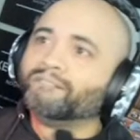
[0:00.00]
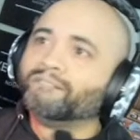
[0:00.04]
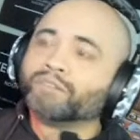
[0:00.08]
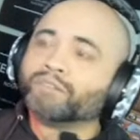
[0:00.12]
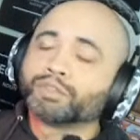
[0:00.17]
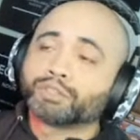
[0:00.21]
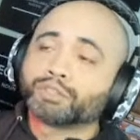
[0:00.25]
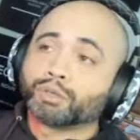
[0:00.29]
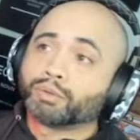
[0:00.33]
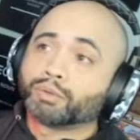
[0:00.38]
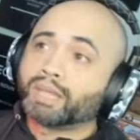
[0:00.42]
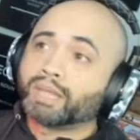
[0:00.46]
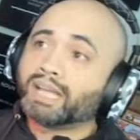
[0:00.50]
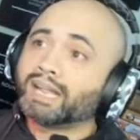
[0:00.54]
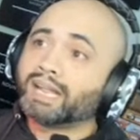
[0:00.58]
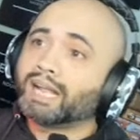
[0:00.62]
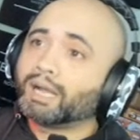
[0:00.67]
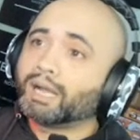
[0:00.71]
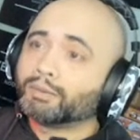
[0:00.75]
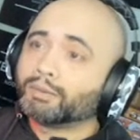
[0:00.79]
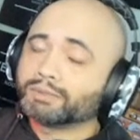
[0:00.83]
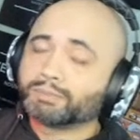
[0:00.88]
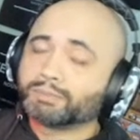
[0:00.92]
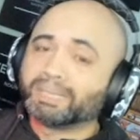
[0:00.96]
So that
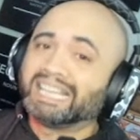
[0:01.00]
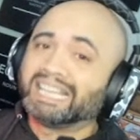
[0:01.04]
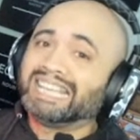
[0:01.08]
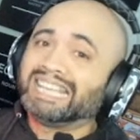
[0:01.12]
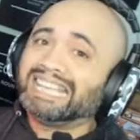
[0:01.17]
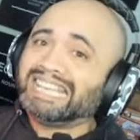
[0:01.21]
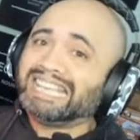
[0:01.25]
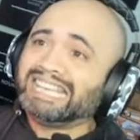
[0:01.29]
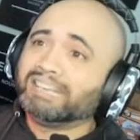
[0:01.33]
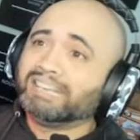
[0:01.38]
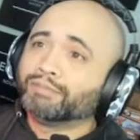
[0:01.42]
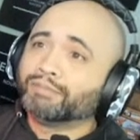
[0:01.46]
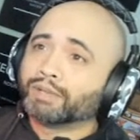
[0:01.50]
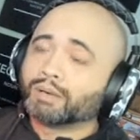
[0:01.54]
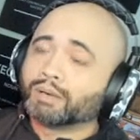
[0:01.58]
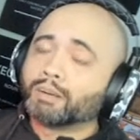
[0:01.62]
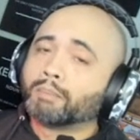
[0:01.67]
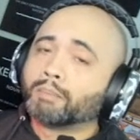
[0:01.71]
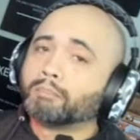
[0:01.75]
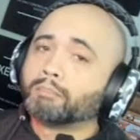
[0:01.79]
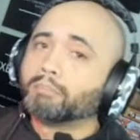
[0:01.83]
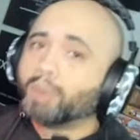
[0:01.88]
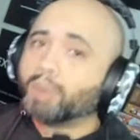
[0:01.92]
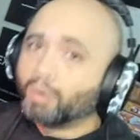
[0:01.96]
helps me even
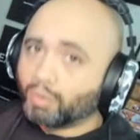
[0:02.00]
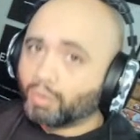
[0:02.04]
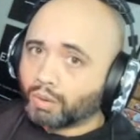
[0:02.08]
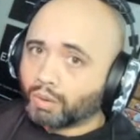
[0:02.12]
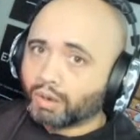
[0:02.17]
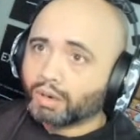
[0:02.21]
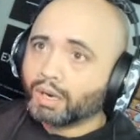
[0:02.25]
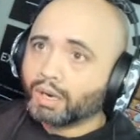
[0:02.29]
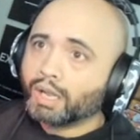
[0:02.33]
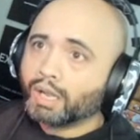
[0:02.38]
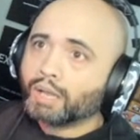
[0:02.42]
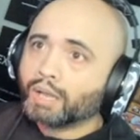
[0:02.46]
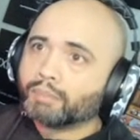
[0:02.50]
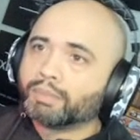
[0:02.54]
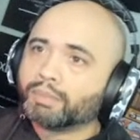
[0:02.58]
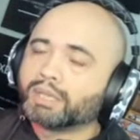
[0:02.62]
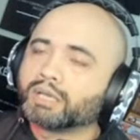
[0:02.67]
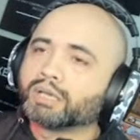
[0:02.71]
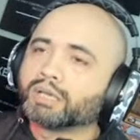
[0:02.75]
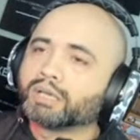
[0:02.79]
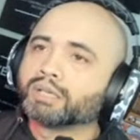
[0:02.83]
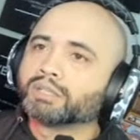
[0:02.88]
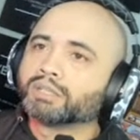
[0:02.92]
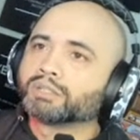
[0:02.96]
more,
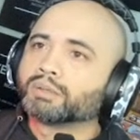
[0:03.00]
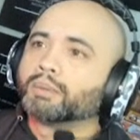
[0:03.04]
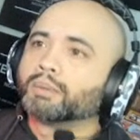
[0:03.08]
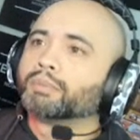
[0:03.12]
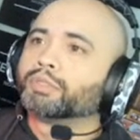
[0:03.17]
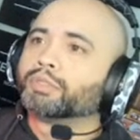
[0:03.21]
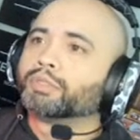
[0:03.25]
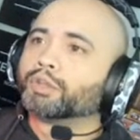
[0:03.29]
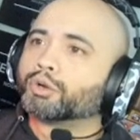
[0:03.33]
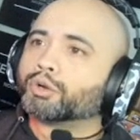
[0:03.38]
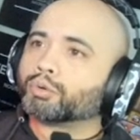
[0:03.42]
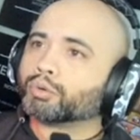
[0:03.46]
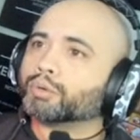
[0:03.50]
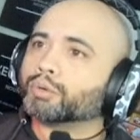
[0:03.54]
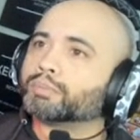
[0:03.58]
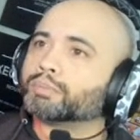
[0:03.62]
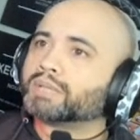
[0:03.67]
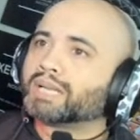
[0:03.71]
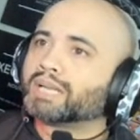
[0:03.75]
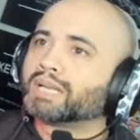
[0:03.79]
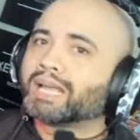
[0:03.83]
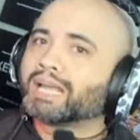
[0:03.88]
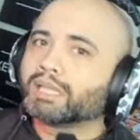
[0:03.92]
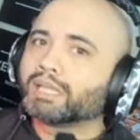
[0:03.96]
because the group
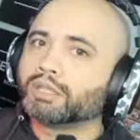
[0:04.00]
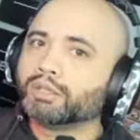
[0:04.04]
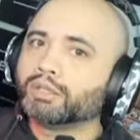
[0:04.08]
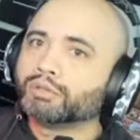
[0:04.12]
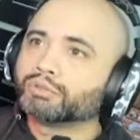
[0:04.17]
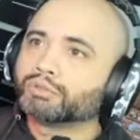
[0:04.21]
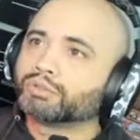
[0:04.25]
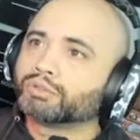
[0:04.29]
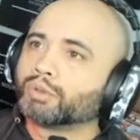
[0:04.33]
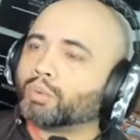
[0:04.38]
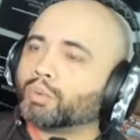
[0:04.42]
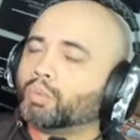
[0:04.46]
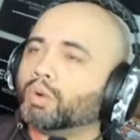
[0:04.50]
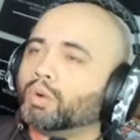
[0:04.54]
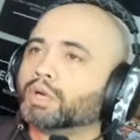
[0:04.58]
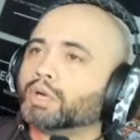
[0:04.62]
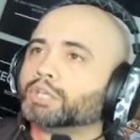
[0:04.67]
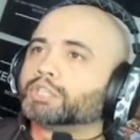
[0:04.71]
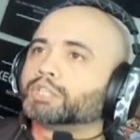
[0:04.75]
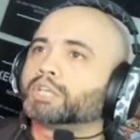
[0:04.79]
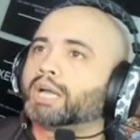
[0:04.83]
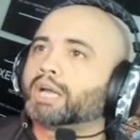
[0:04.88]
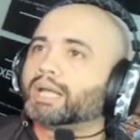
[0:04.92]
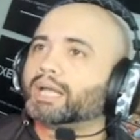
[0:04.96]
that I use to
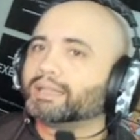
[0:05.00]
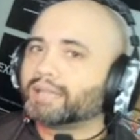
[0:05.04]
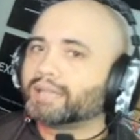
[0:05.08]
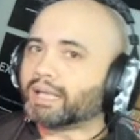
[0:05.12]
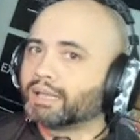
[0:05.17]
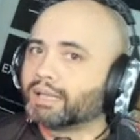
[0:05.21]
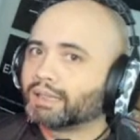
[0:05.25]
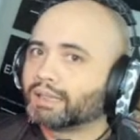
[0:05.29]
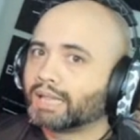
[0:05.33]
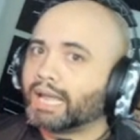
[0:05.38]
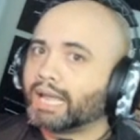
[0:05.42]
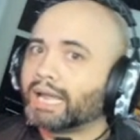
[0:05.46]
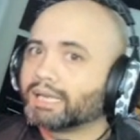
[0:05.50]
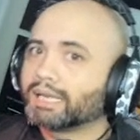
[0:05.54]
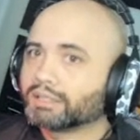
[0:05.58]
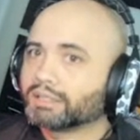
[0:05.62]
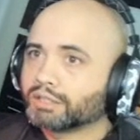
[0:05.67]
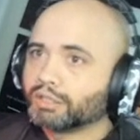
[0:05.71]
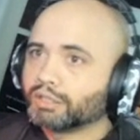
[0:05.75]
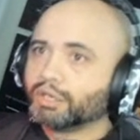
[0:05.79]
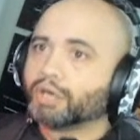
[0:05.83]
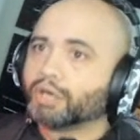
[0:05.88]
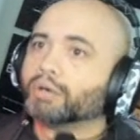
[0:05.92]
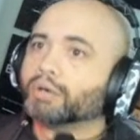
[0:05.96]
one-shot that last
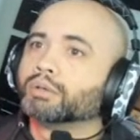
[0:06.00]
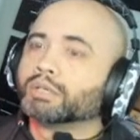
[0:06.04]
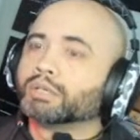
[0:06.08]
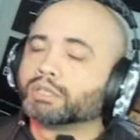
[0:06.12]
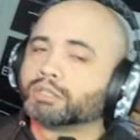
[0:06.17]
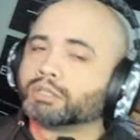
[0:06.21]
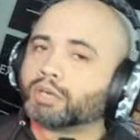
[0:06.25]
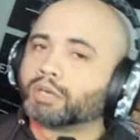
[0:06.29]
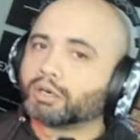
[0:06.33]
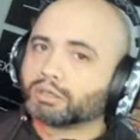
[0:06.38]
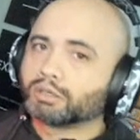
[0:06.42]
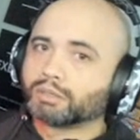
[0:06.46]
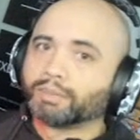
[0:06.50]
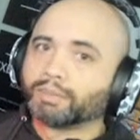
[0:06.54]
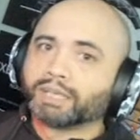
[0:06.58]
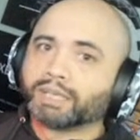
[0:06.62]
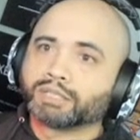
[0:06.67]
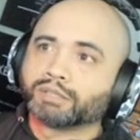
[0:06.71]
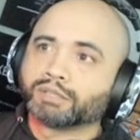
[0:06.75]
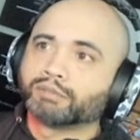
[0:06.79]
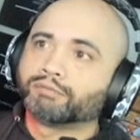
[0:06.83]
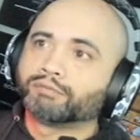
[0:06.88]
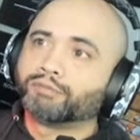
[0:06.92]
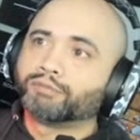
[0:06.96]
node in Dark
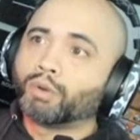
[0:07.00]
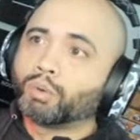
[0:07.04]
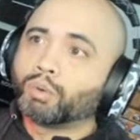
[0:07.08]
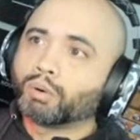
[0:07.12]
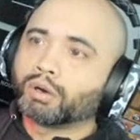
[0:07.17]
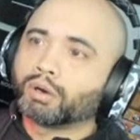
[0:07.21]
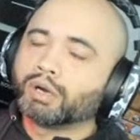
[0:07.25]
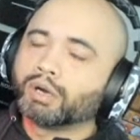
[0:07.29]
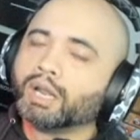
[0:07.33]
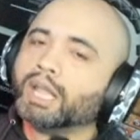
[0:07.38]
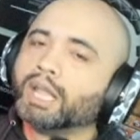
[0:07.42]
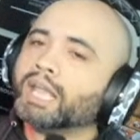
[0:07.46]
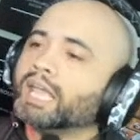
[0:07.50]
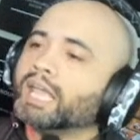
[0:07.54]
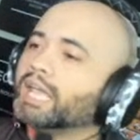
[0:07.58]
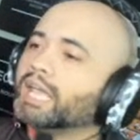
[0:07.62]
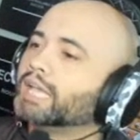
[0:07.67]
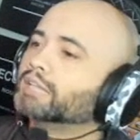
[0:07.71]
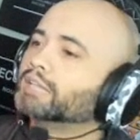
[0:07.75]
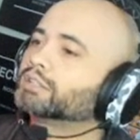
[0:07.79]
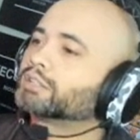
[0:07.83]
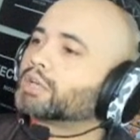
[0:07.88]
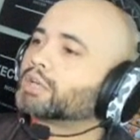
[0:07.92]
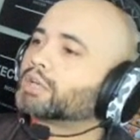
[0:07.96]
Dimension 4
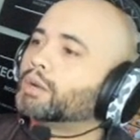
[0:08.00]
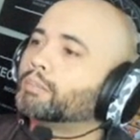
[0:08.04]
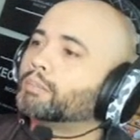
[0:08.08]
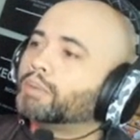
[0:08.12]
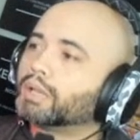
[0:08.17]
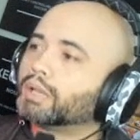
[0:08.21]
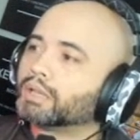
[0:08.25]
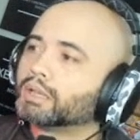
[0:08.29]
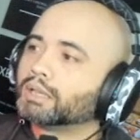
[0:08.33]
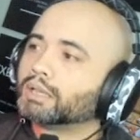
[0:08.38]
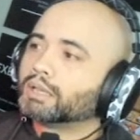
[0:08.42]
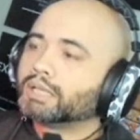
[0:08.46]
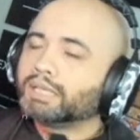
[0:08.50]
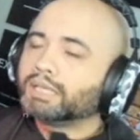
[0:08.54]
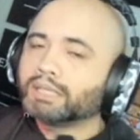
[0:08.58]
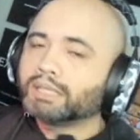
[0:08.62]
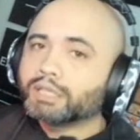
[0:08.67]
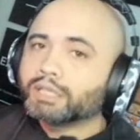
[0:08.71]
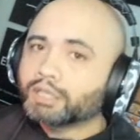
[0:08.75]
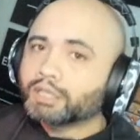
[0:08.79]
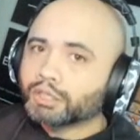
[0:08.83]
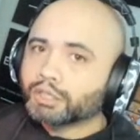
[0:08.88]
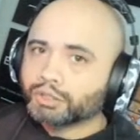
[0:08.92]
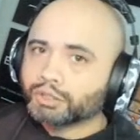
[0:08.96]
is completely
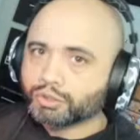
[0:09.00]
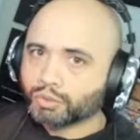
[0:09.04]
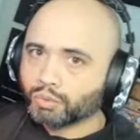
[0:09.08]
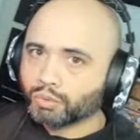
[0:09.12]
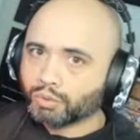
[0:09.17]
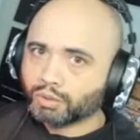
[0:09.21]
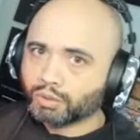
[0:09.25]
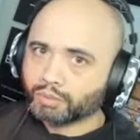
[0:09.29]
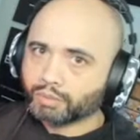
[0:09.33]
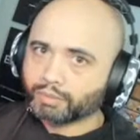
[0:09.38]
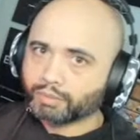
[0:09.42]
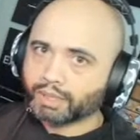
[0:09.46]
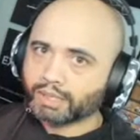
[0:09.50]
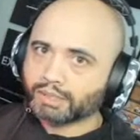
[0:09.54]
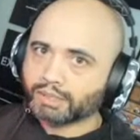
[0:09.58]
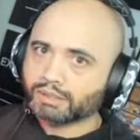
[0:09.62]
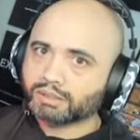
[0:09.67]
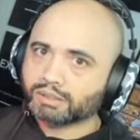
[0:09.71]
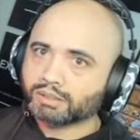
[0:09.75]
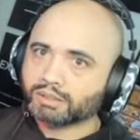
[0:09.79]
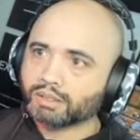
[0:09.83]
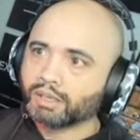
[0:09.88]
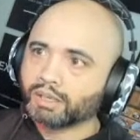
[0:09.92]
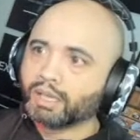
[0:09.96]
controller
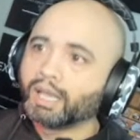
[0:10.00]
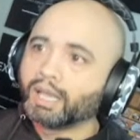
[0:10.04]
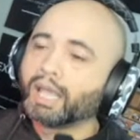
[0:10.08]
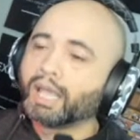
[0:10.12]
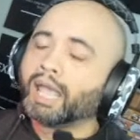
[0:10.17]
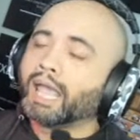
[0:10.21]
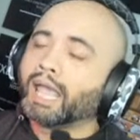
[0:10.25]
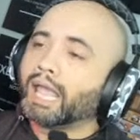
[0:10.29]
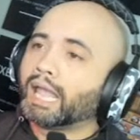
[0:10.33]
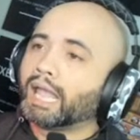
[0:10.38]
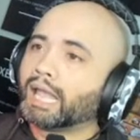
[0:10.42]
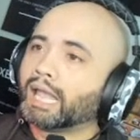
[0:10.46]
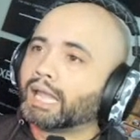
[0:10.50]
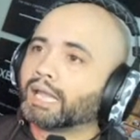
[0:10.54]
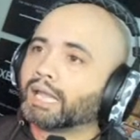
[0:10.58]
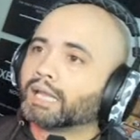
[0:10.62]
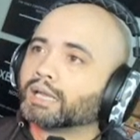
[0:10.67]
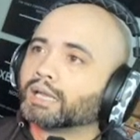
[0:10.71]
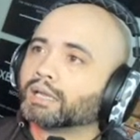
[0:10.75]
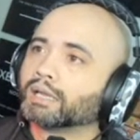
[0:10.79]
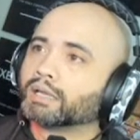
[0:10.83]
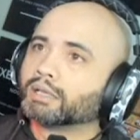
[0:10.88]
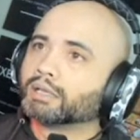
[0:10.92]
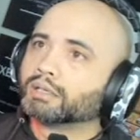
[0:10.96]
based,
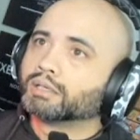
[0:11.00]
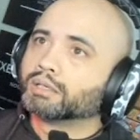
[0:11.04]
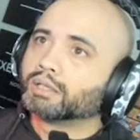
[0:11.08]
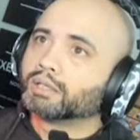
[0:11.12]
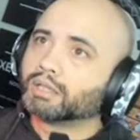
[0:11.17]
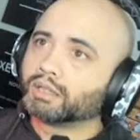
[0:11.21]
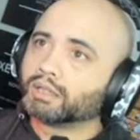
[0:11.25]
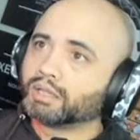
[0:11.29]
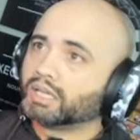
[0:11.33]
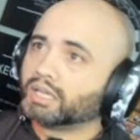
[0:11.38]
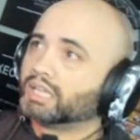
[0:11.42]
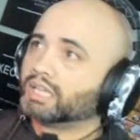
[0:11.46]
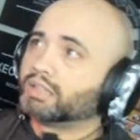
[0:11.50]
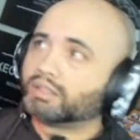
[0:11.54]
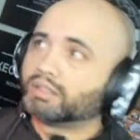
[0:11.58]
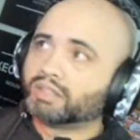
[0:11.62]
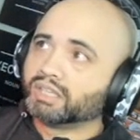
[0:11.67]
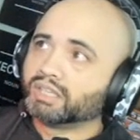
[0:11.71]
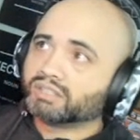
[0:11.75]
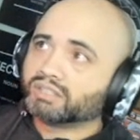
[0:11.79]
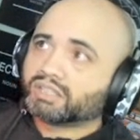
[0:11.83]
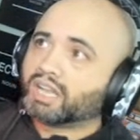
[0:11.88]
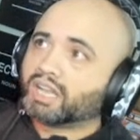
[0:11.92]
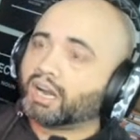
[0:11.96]
and
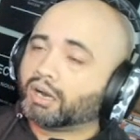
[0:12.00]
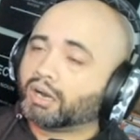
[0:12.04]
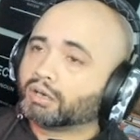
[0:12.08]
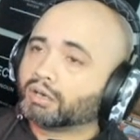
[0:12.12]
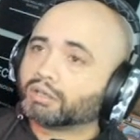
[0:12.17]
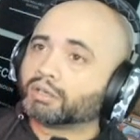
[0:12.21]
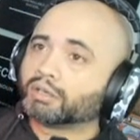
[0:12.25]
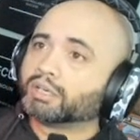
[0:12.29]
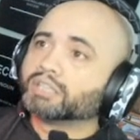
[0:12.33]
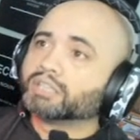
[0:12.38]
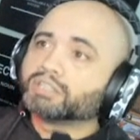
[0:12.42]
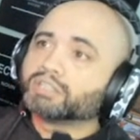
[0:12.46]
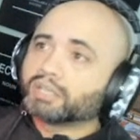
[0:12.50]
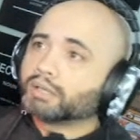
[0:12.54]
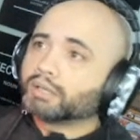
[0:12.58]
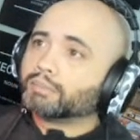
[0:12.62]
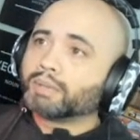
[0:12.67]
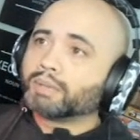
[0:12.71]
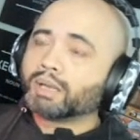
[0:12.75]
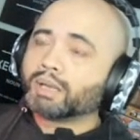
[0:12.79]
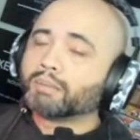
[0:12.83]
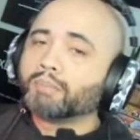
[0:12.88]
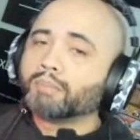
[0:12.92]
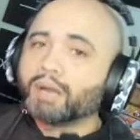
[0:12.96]
this character is going to
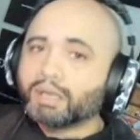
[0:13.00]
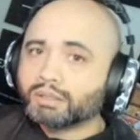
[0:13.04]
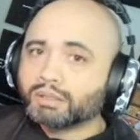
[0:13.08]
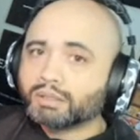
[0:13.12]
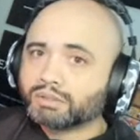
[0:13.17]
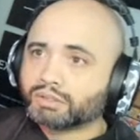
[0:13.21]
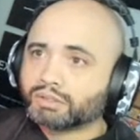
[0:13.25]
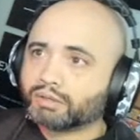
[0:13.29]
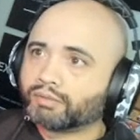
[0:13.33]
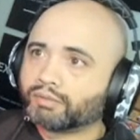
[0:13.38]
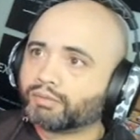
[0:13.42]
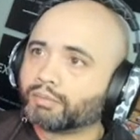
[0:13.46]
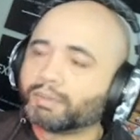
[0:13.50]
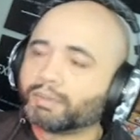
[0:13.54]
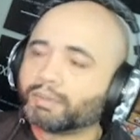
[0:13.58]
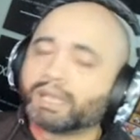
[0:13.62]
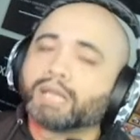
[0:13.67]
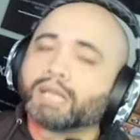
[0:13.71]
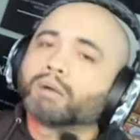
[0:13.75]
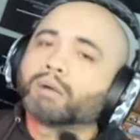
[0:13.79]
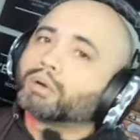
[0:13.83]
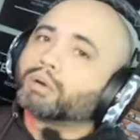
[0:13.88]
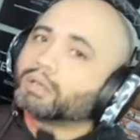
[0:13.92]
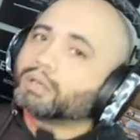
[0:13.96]
be a monster for me, or at